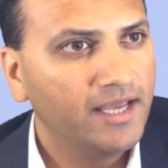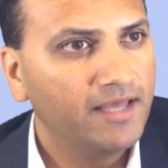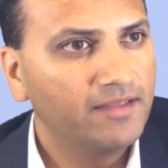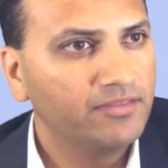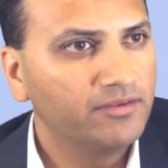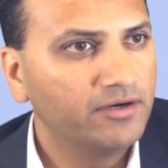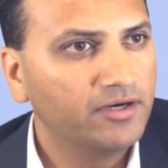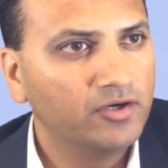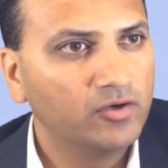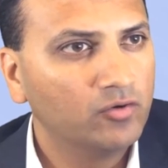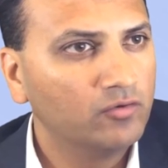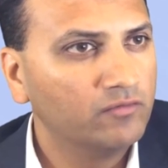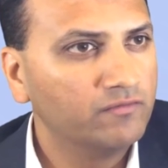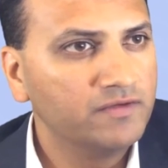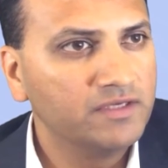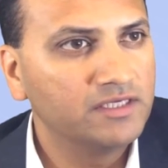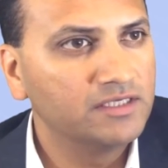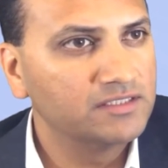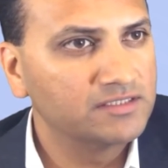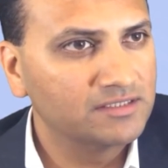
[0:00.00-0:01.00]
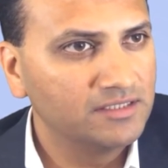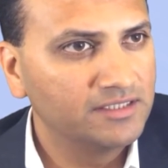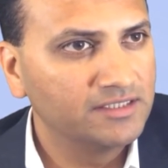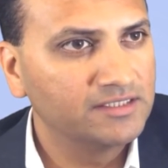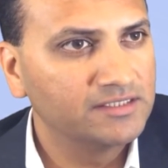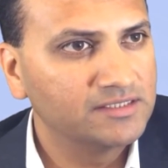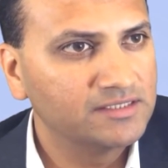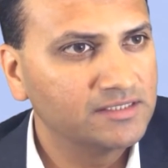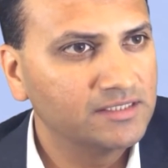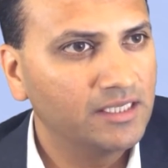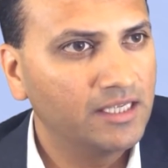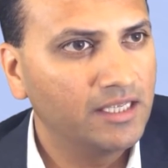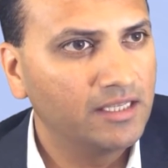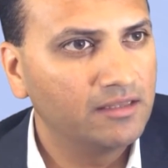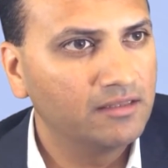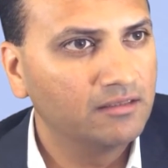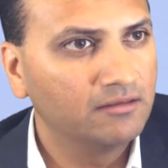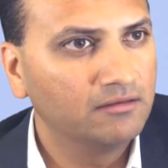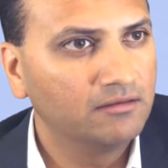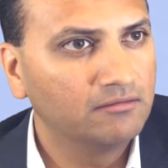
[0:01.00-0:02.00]
and there are no weakest links
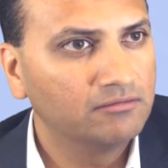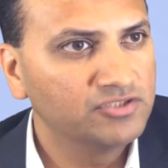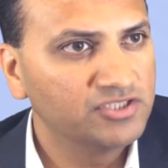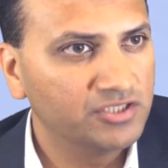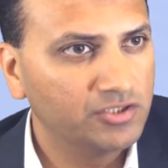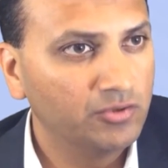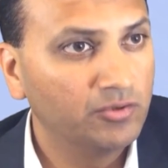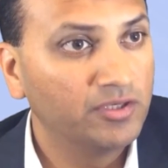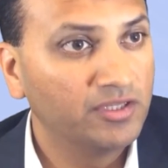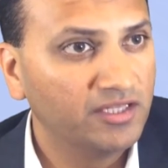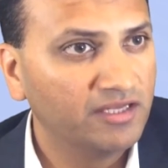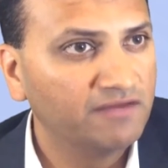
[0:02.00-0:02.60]
in the security